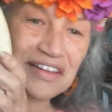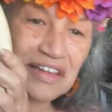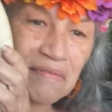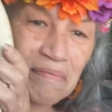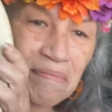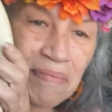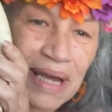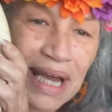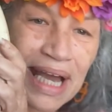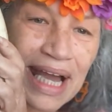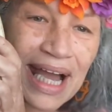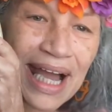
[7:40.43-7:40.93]
the
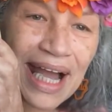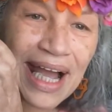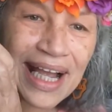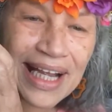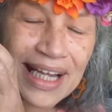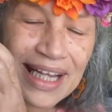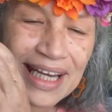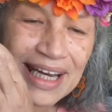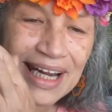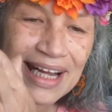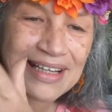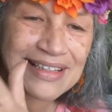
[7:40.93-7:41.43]

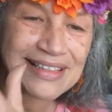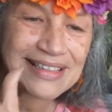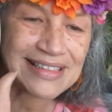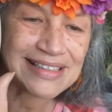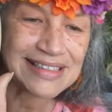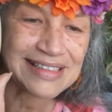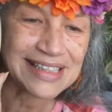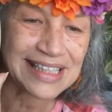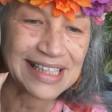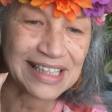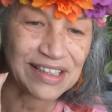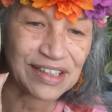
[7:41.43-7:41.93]
back, it has
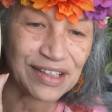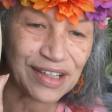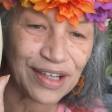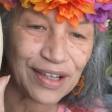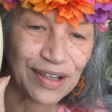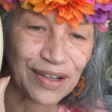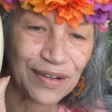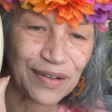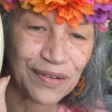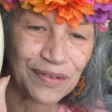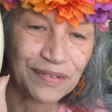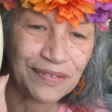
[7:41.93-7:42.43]

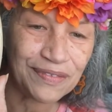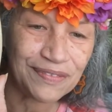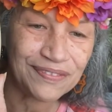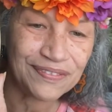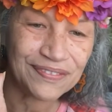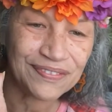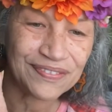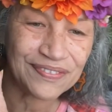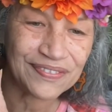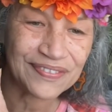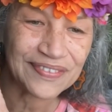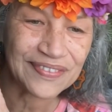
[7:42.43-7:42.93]
sinew.
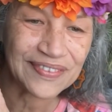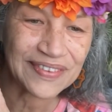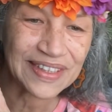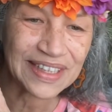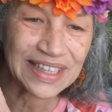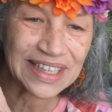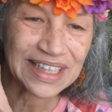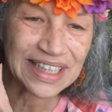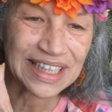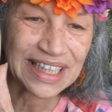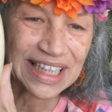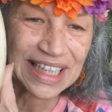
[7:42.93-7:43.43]

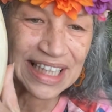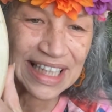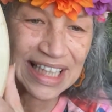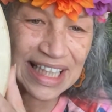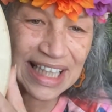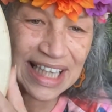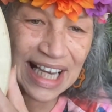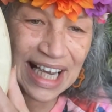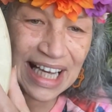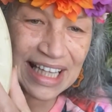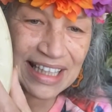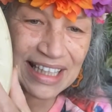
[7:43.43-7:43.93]

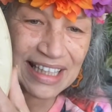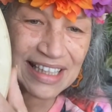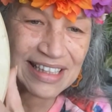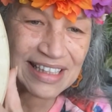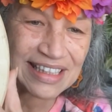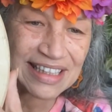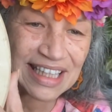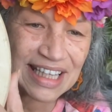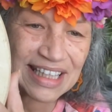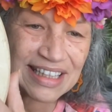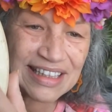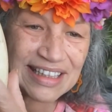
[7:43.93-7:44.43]

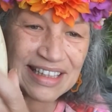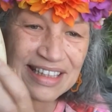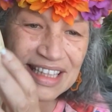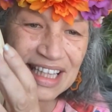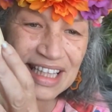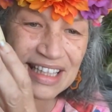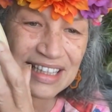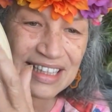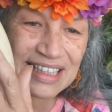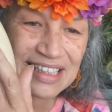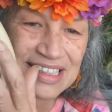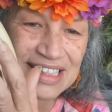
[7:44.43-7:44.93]
And
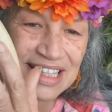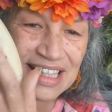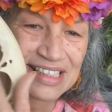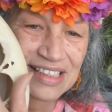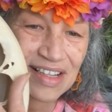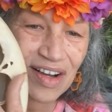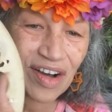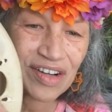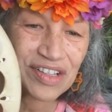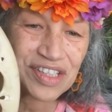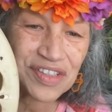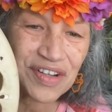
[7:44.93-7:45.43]
then this
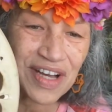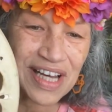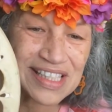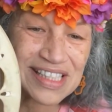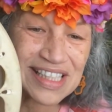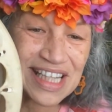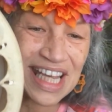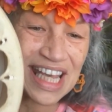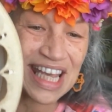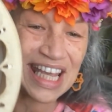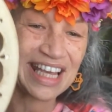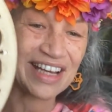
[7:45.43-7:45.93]
also has
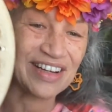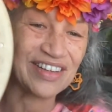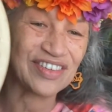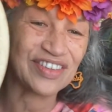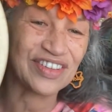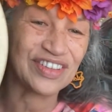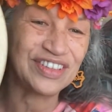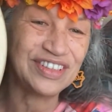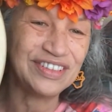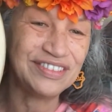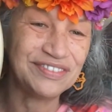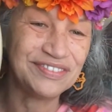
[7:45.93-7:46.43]
a
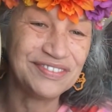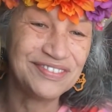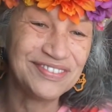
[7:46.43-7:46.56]
handle,